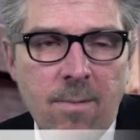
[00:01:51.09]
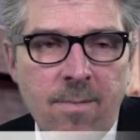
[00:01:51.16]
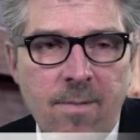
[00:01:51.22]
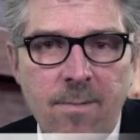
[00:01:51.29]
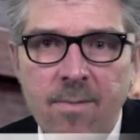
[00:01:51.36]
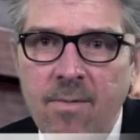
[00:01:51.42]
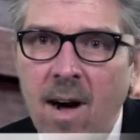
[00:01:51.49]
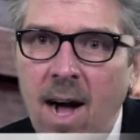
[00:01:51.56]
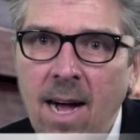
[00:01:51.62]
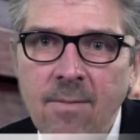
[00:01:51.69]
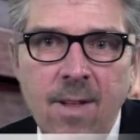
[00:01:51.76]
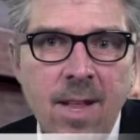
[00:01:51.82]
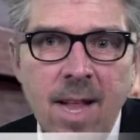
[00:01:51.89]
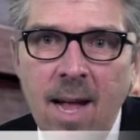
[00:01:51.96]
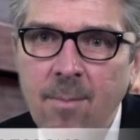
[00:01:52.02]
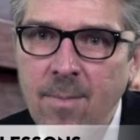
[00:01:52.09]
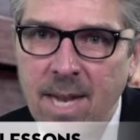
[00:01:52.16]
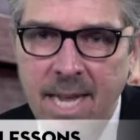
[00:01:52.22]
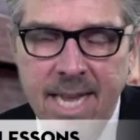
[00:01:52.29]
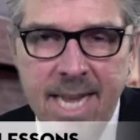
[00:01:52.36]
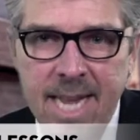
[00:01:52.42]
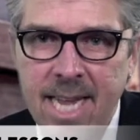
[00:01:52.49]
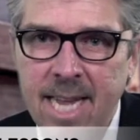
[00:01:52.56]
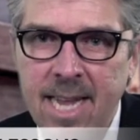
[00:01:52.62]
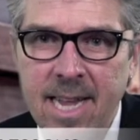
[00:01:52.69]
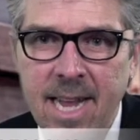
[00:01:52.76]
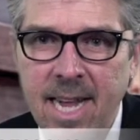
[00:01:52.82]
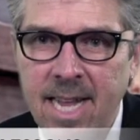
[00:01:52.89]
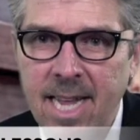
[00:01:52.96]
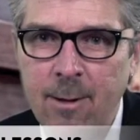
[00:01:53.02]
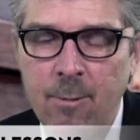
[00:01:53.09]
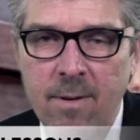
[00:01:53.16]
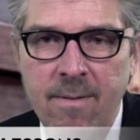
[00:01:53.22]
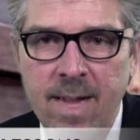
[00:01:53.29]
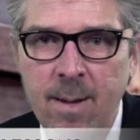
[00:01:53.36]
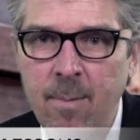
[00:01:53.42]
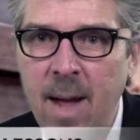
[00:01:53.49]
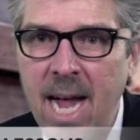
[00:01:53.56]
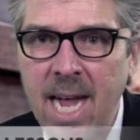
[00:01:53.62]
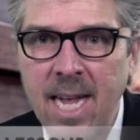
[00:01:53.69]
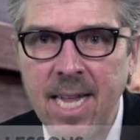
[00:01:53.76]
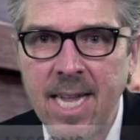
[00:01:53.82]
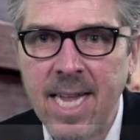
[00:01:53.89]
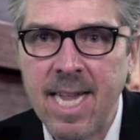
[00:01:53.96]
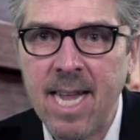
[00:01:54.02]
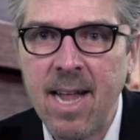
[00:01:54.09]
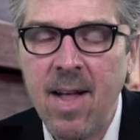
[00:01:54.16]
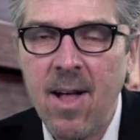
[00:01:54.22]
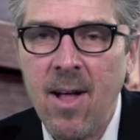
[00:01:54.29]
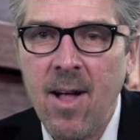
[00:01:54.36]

from five to 10 minutes and sort of spans